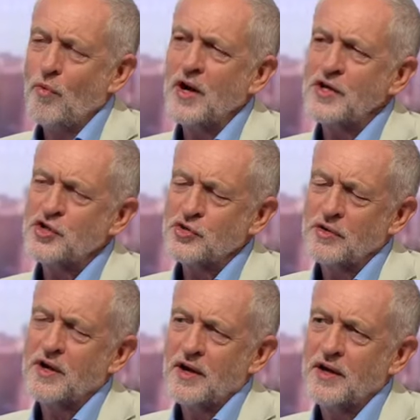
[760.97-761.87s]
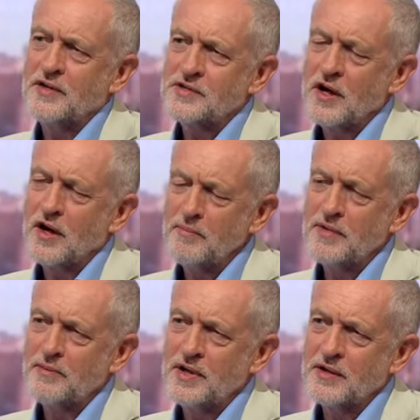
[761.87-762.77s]
things. Why should I time
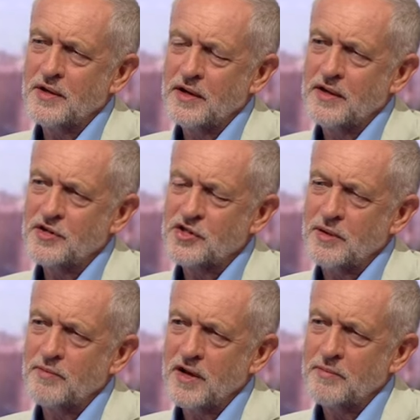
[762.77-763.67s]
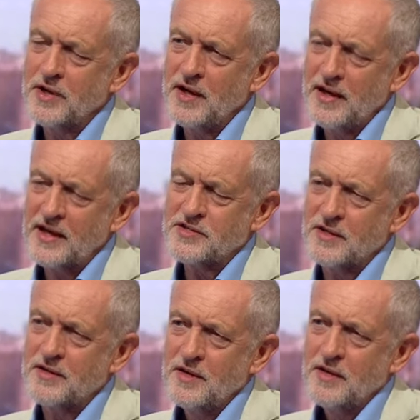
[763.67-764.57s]
limit a leadership when I've been
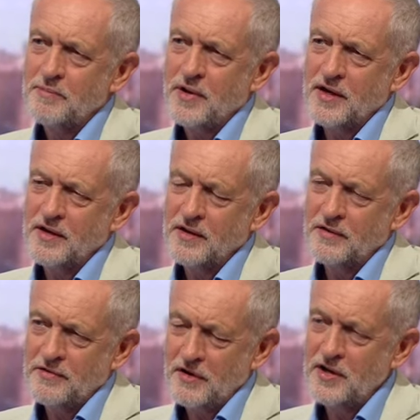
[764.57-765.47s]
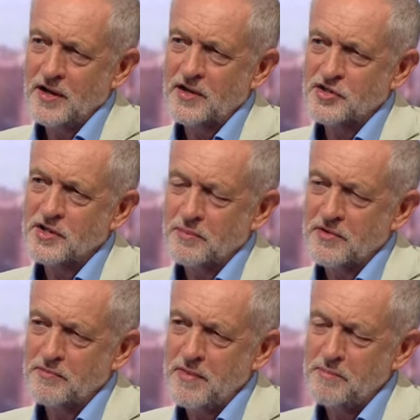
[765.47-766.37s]
elected by a very large number
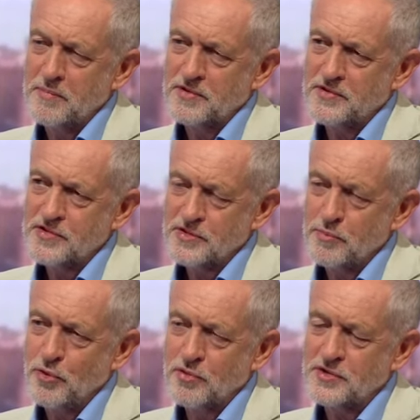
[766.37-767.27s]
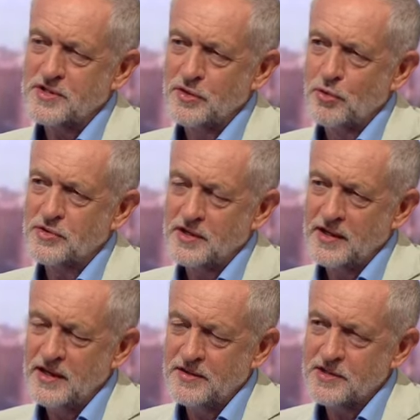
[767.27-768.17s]
of members and mm. supporters in order to
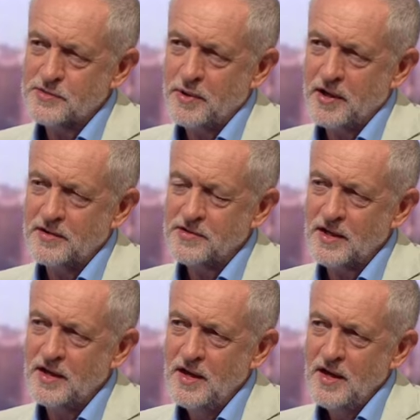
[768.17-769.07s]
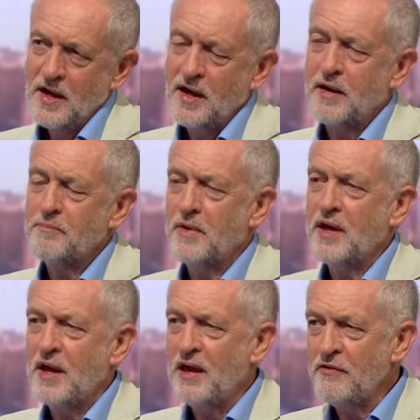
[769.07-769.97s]
lead this party. Um,
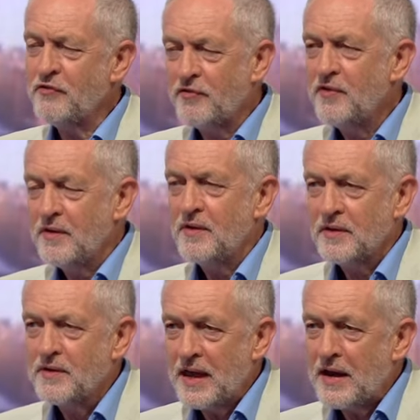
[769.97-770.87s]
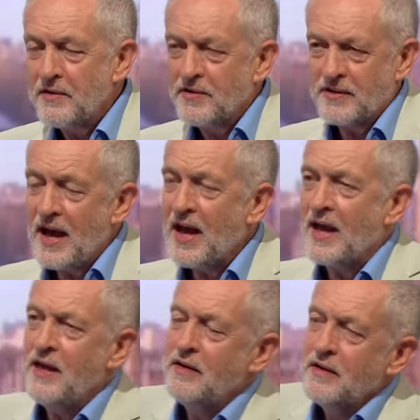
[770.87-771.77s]
if the end of the
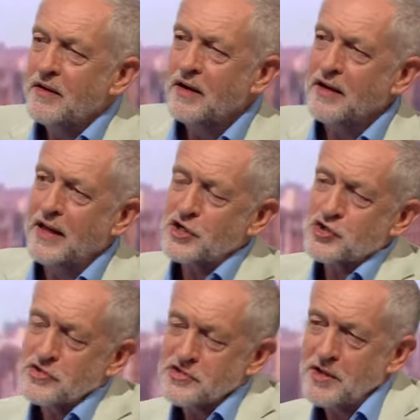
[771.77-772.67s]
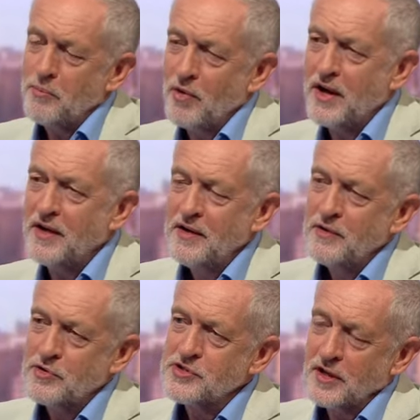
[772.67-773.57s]
day, an election somewhere
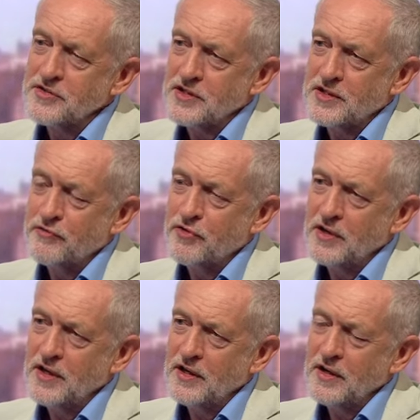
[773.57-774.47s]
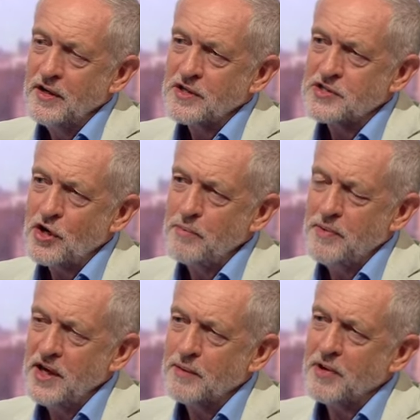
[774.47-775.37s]
mm. results in a different leader, so
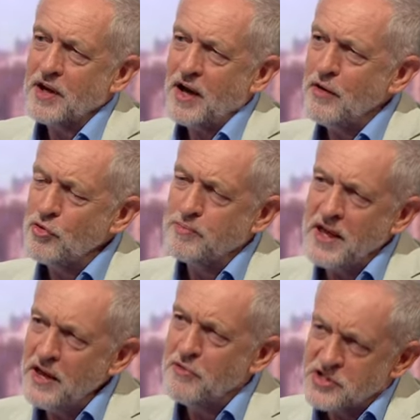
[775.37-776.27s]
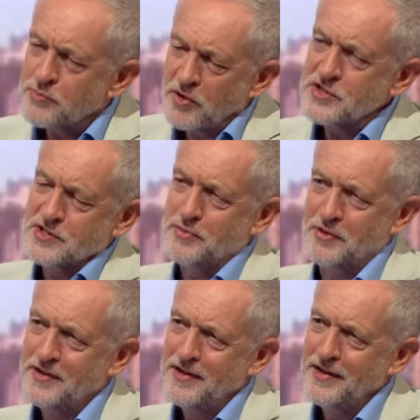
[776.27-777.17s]
be it. But I would be
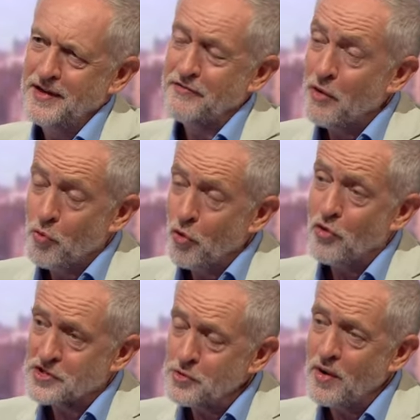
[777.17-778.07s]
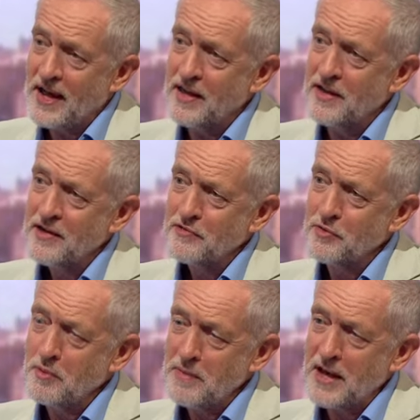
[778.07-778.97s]
irresponsible if I walked away
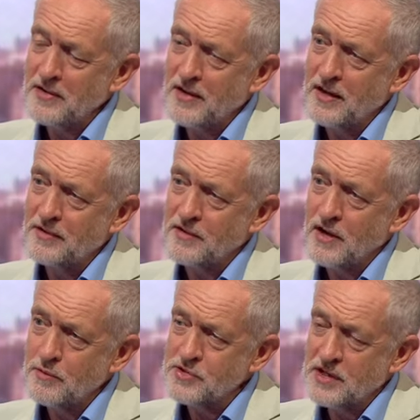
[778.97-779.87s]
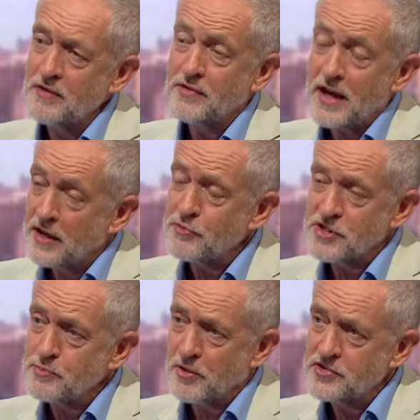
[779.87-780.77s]
from a mandate that I was given and a
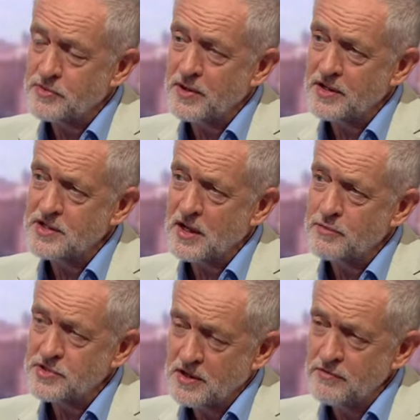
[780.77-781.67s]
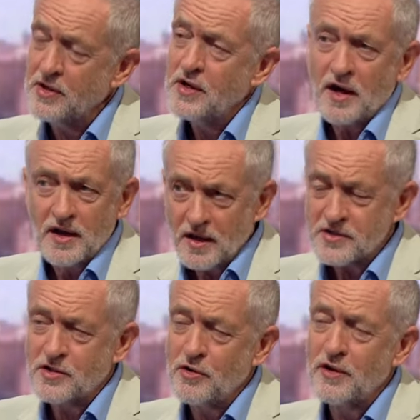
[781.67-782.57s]
responsibility I was given. I
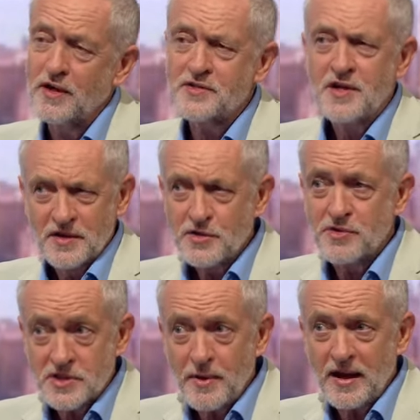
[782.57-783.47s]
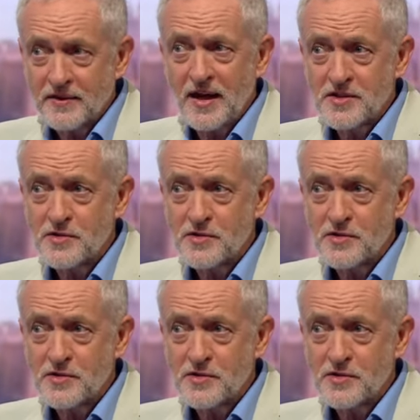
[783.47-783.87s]
ask colleagues to respect that